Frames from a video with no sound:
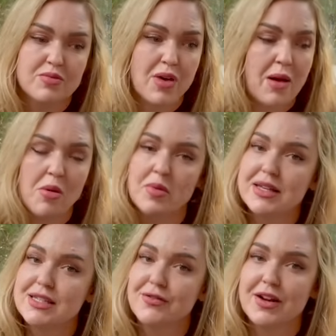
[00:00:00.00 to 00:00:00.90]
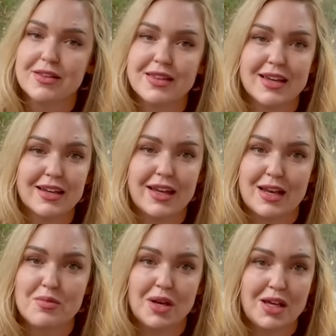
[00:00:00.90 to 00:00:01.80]
probably different than
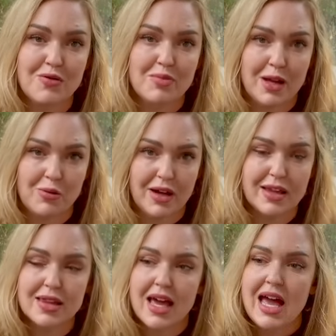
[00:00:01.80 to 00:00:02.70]
anybody you've been with,